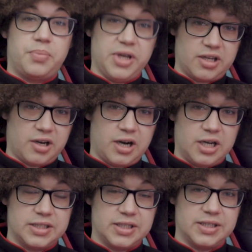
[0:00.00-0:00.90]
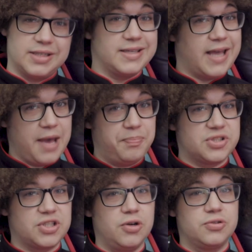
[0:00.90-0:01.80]
Picard,
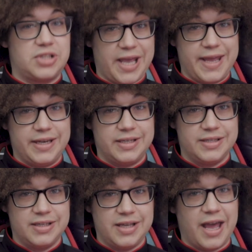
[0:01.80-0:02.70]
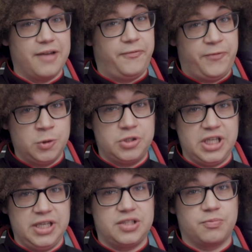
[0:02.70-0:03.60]
Episode 10, and full
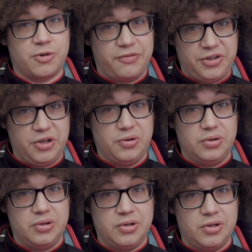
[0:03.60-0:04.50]
season review.